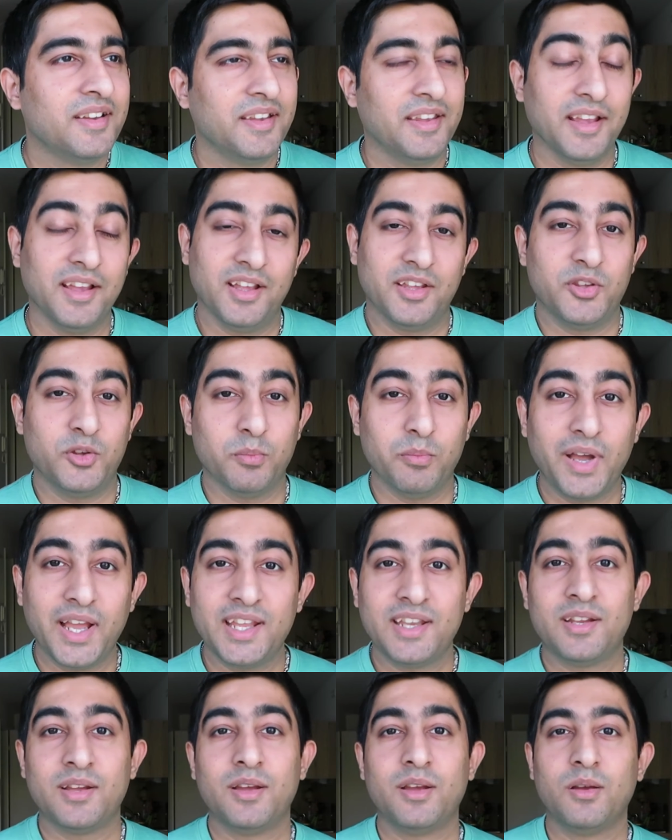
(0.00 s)
Yeah, you
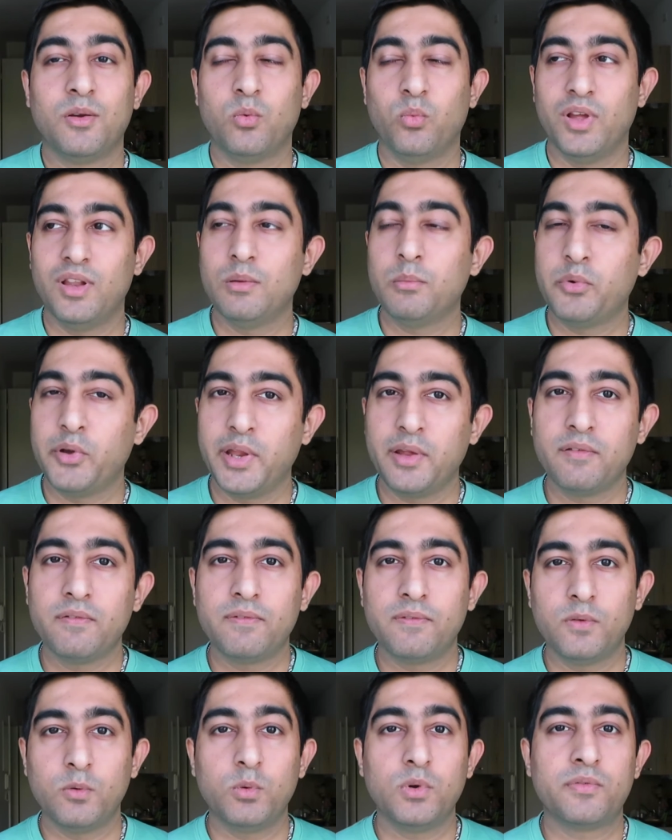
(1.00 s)
might well bring
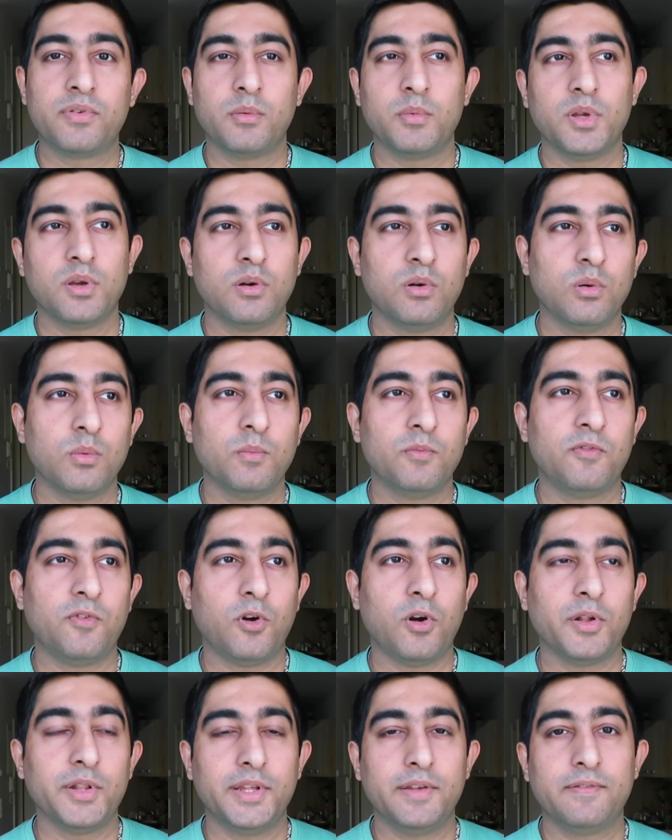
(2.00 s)
food from your home
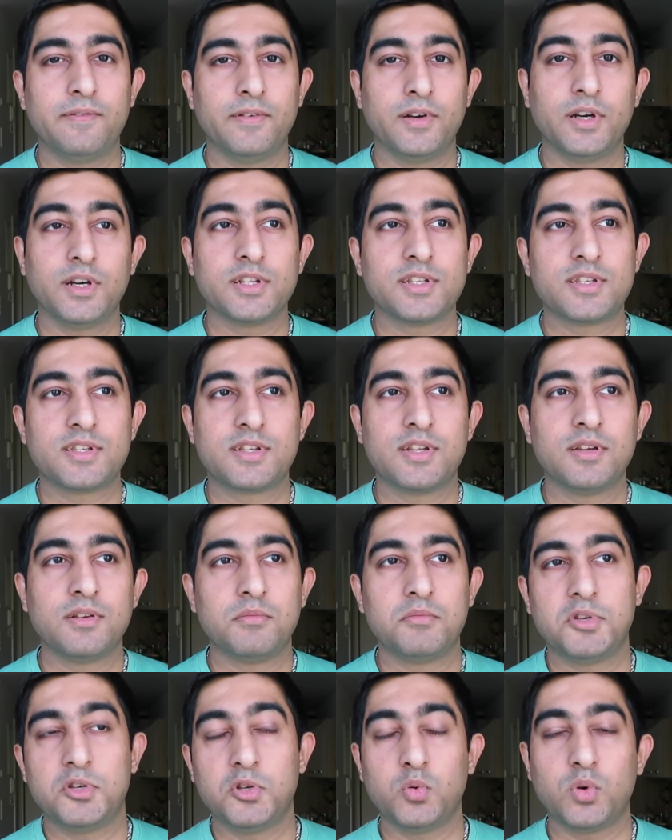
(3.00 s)
for the first
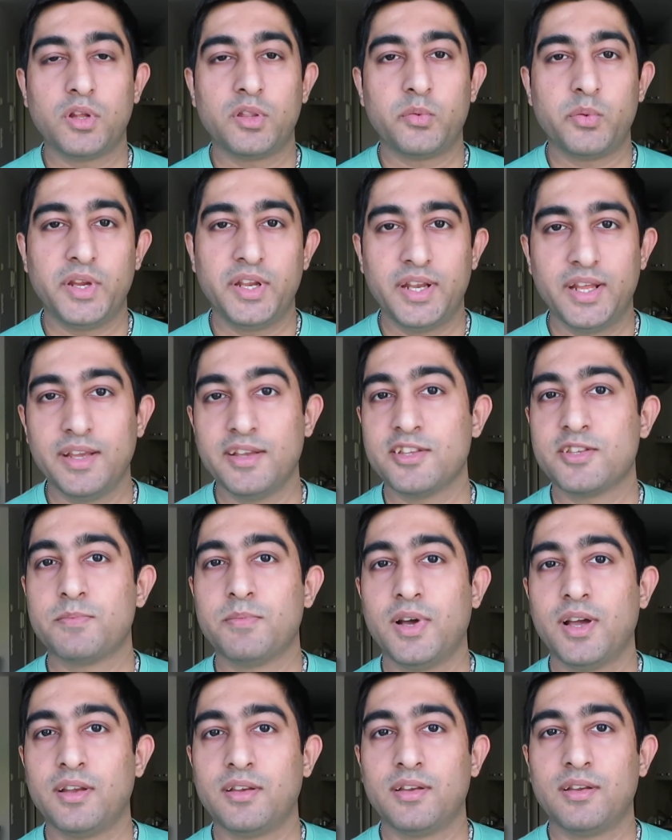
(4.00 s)
2 or 3 days,
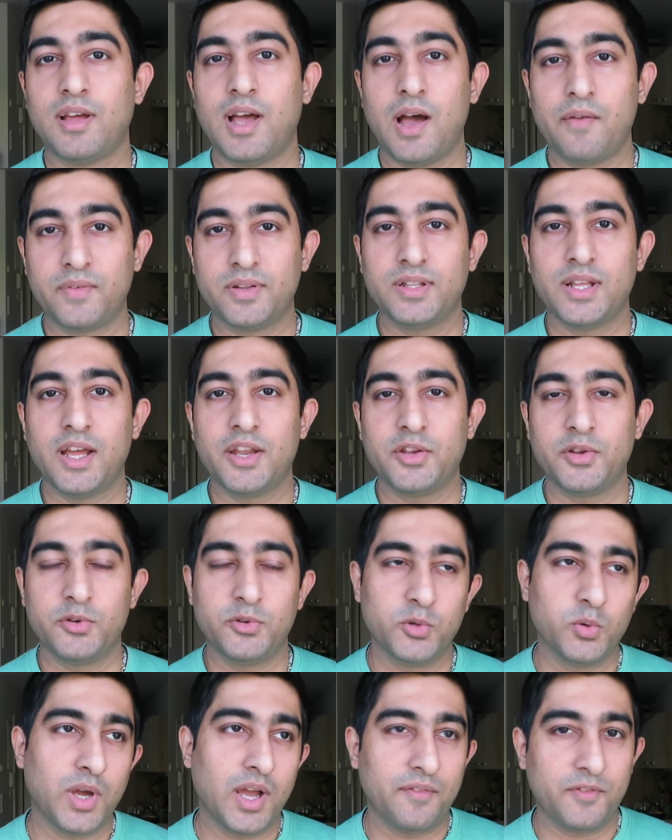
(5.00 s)
but after that you
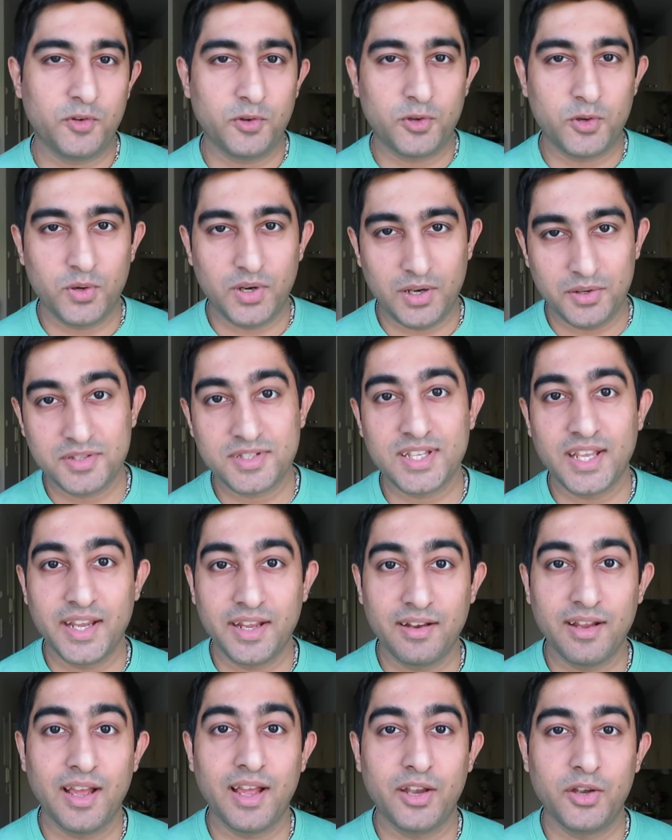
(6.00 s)
do have to go
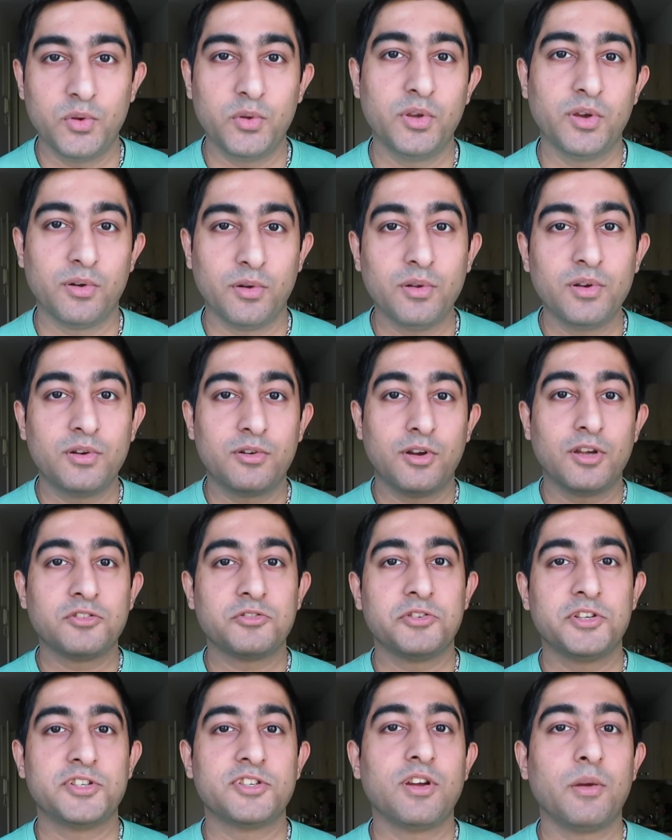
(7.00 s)
outside and do your own
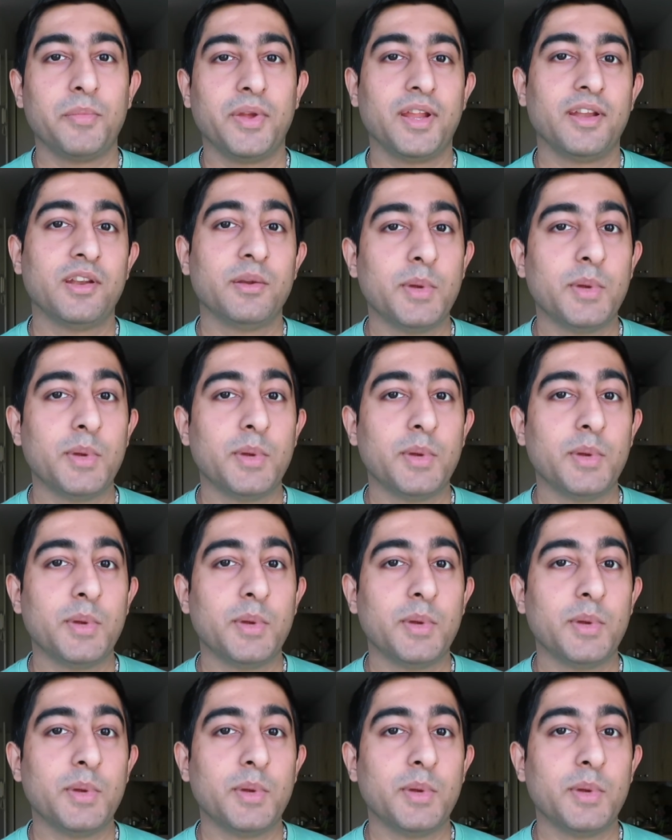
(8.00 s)
grocery shopping.